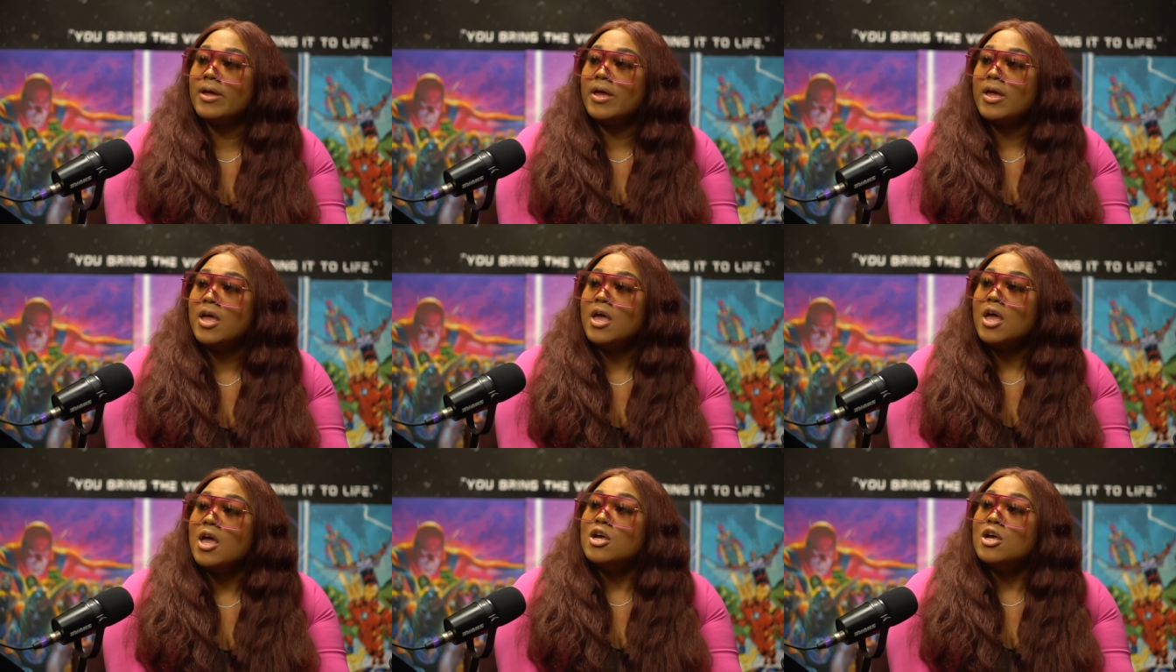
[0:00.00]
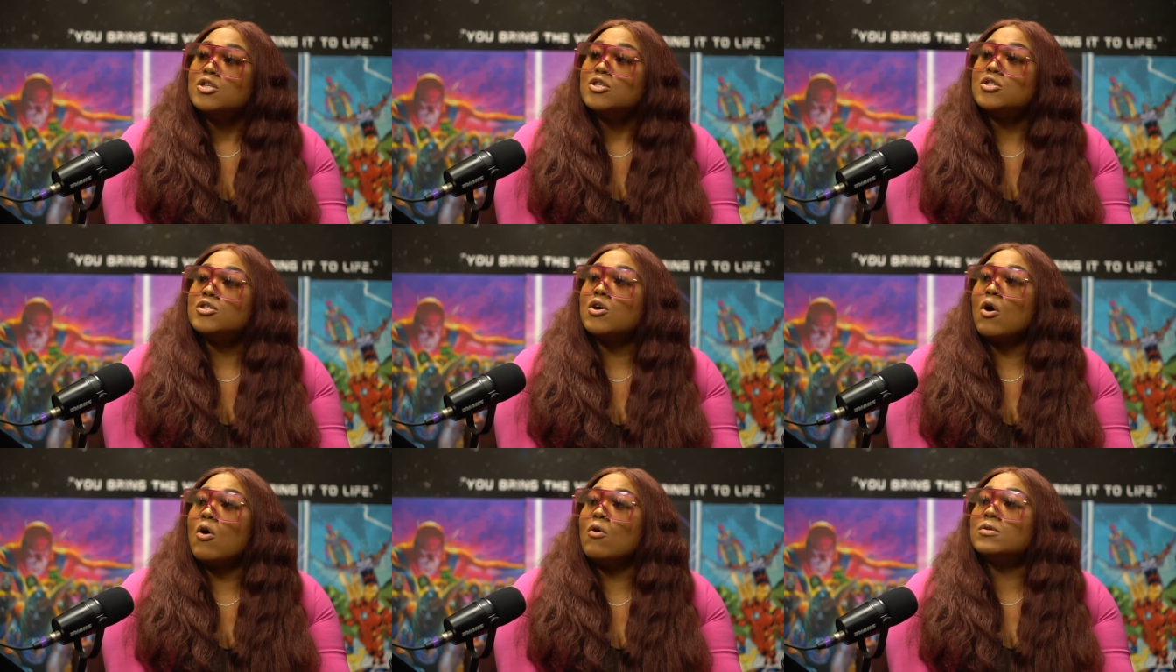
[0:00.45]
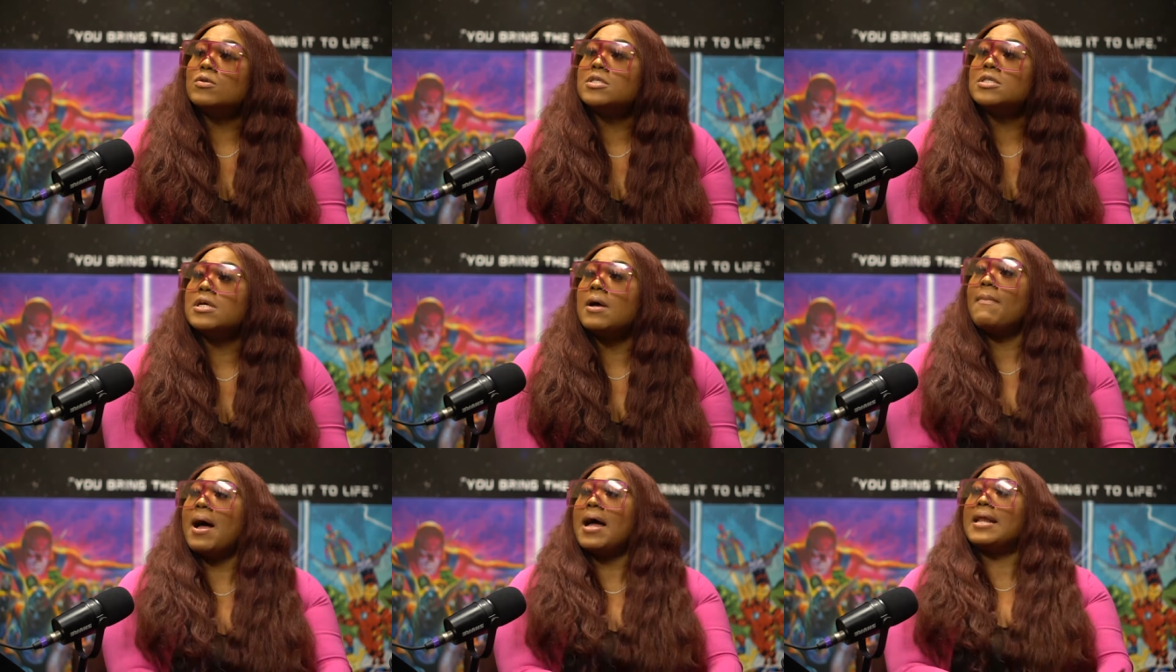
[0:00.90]
mm. so mm.
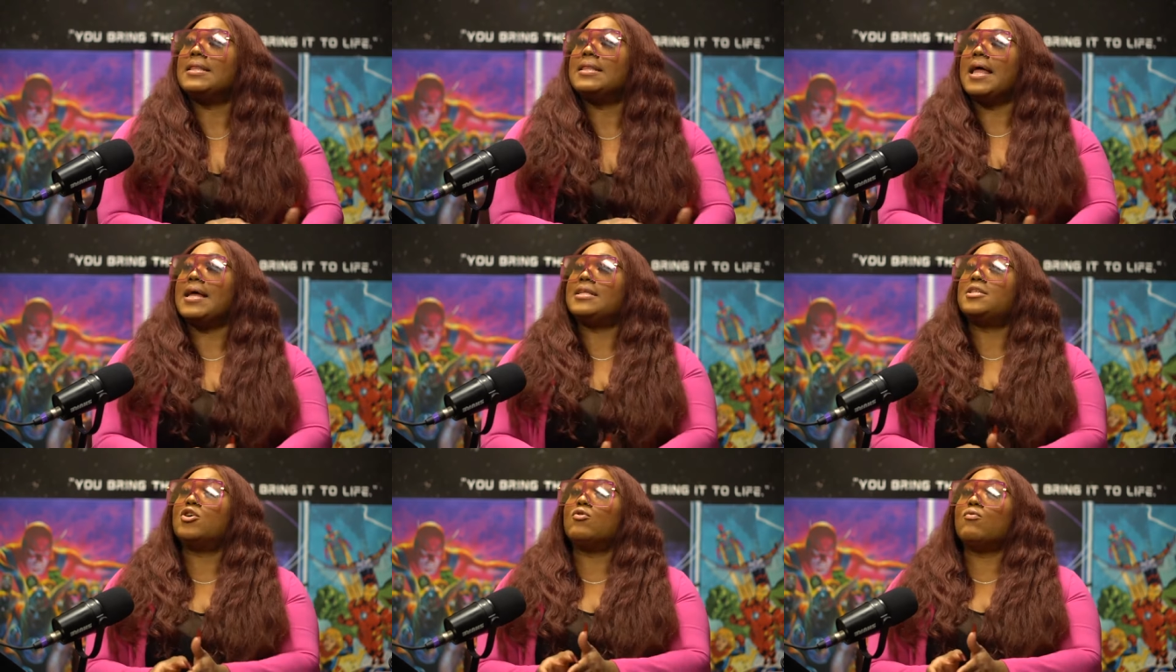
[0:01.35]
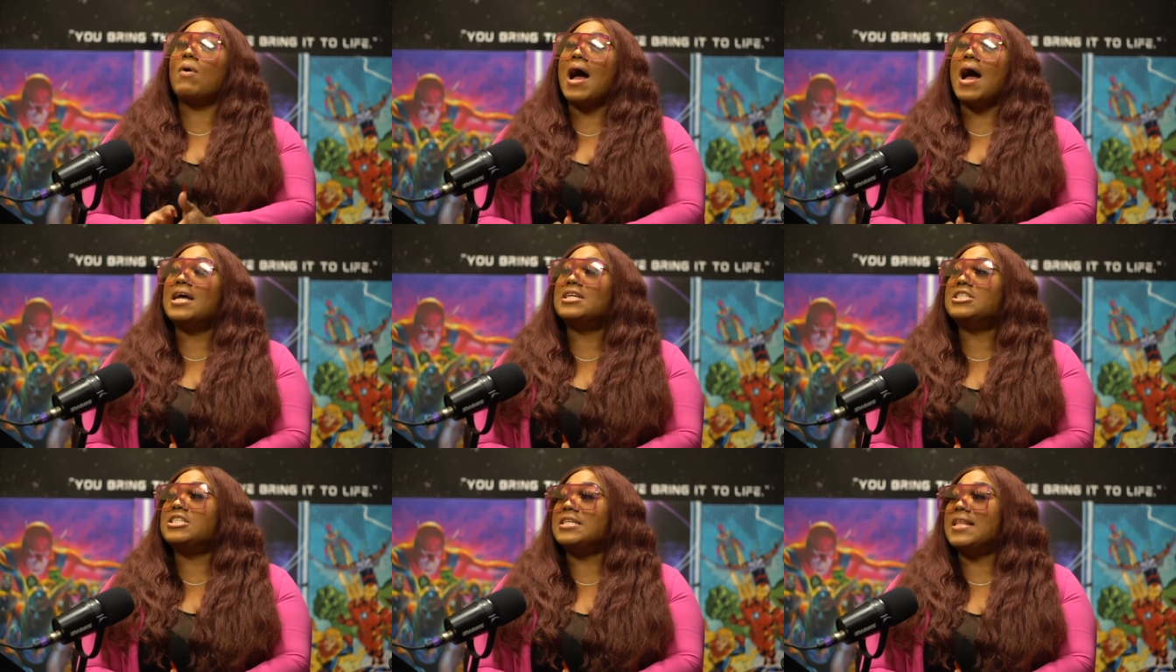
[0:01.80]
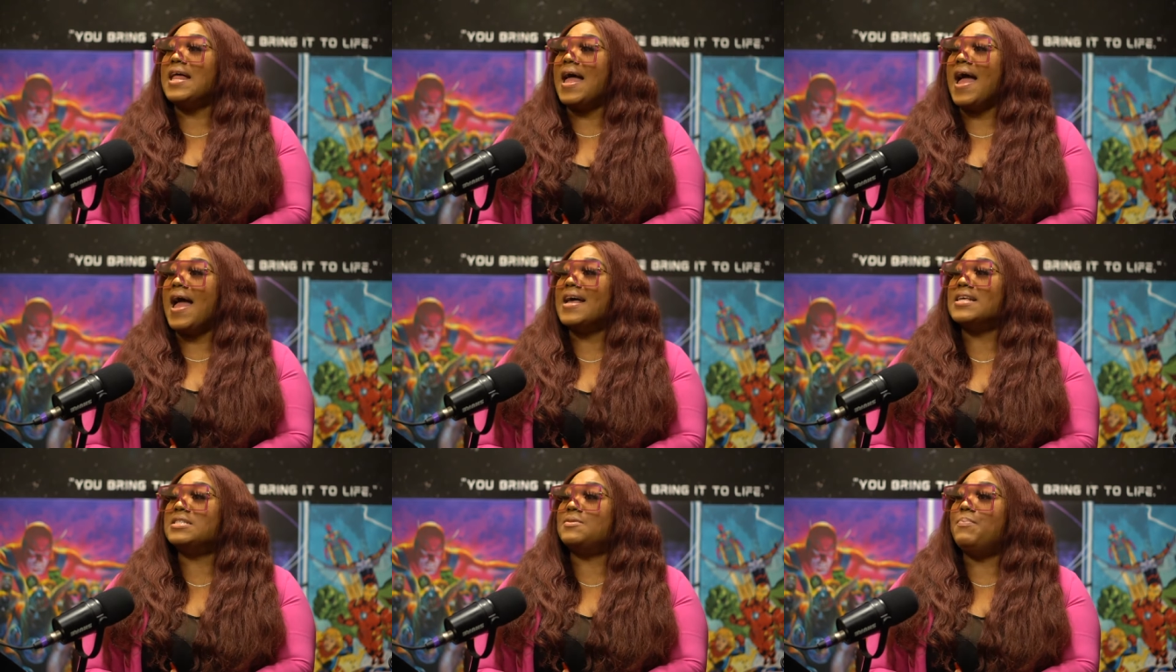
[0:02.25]
somebody like Taraji that
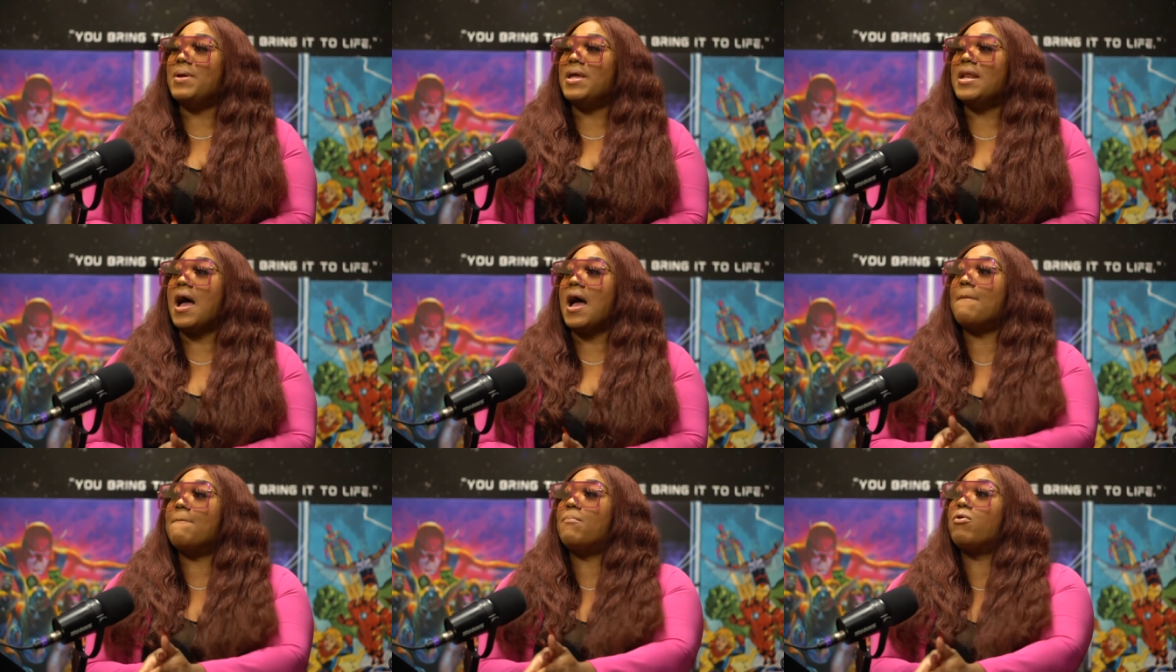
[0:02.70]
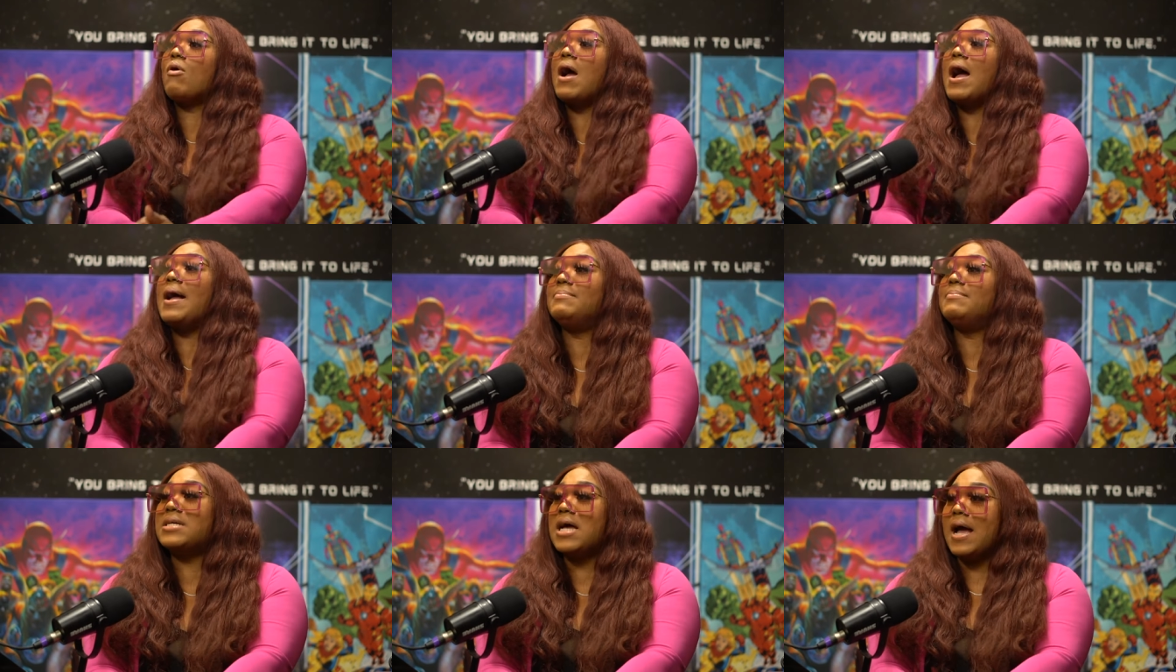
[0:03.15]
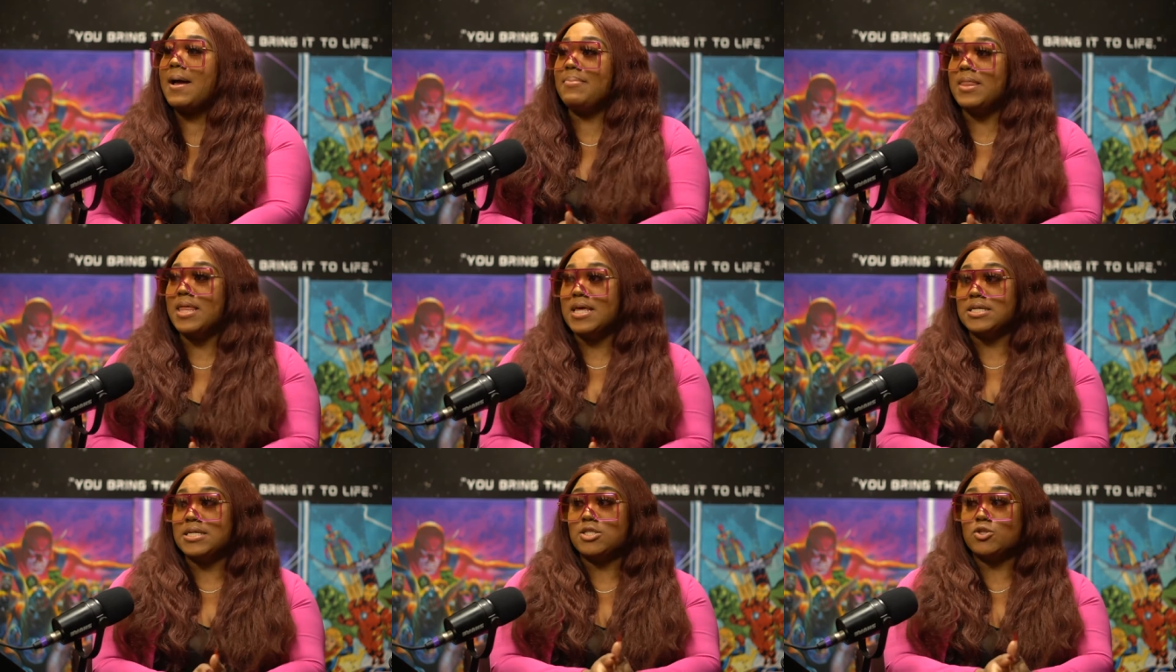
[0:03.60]
has been on primetime
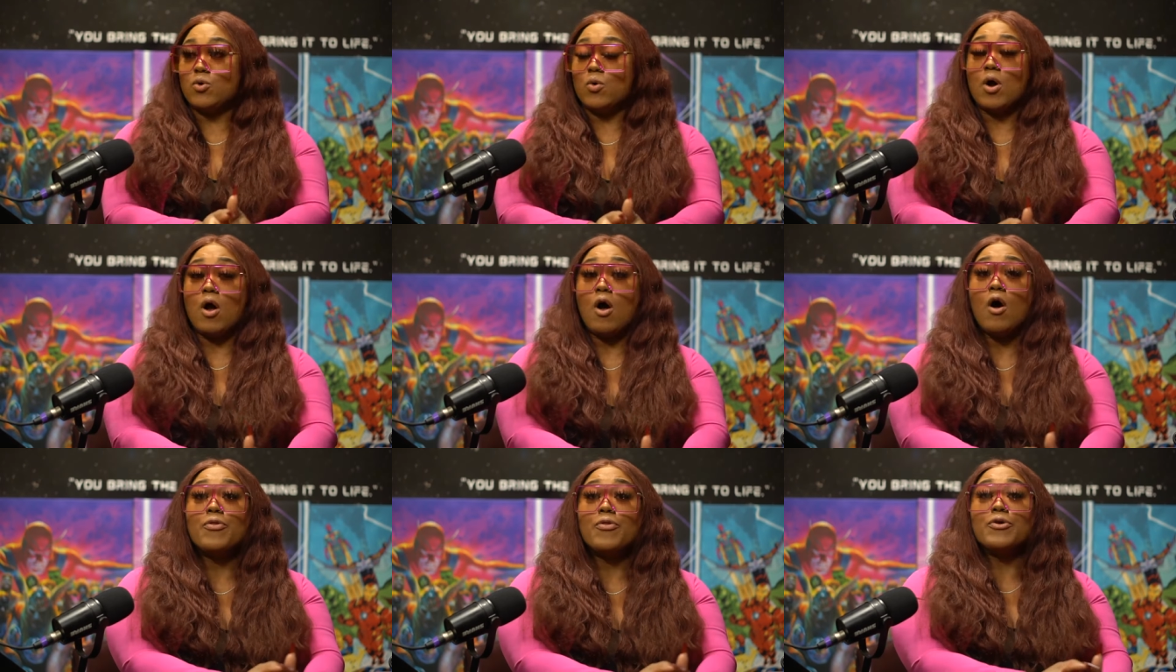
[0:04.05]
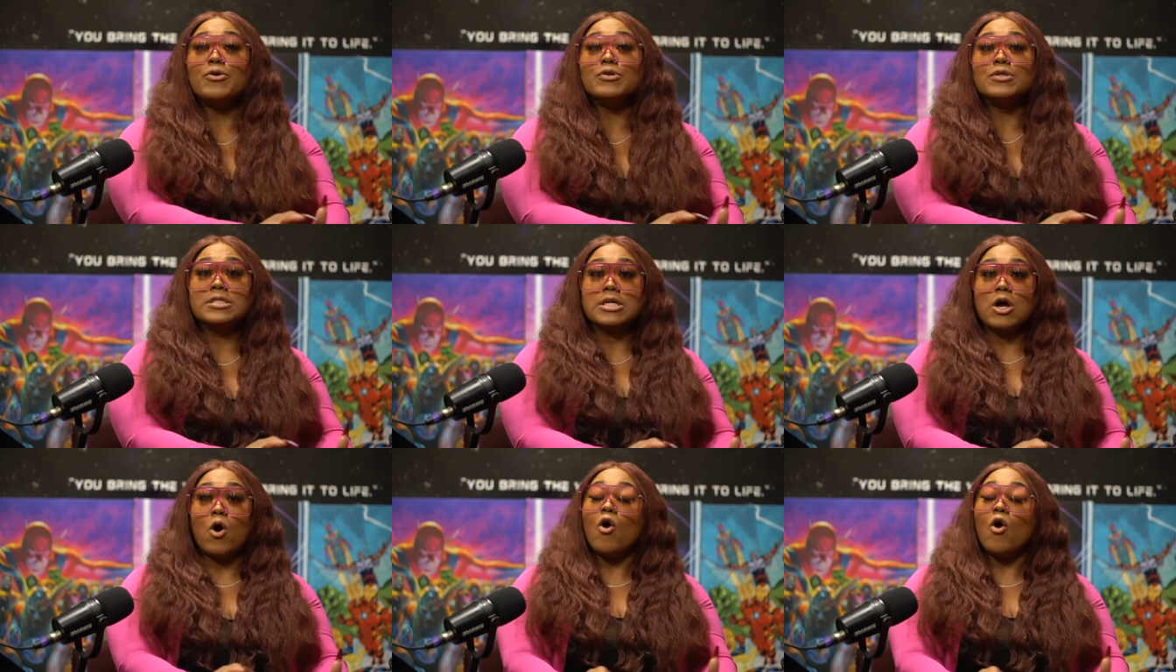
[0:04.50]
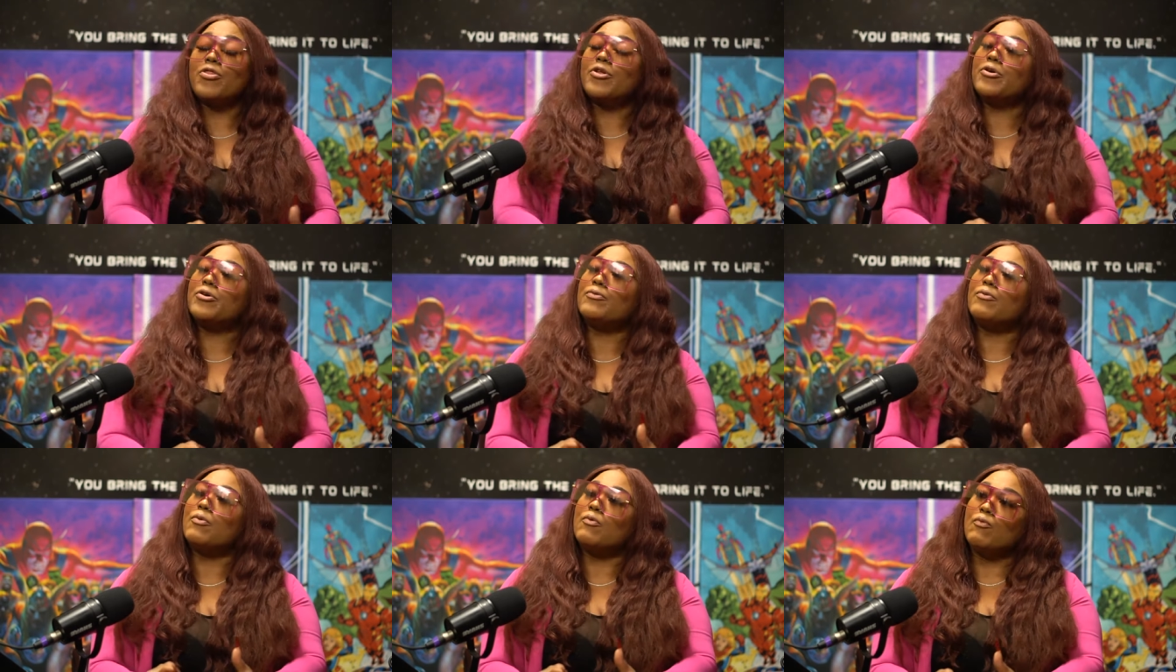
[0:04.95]
this or other
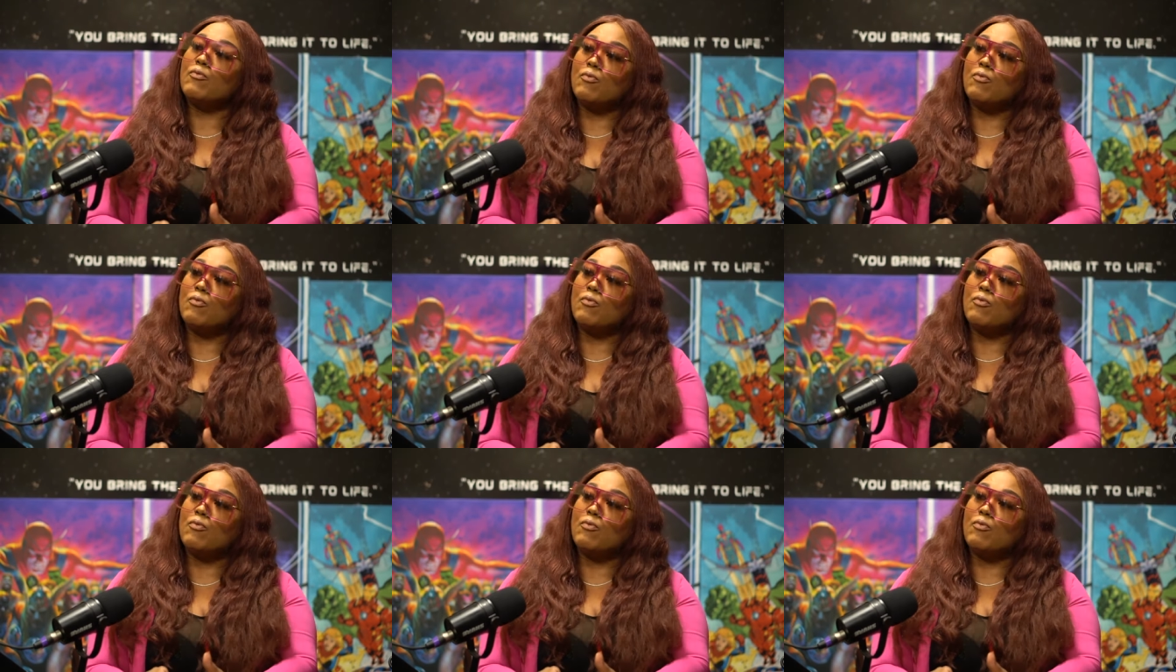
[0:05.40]
other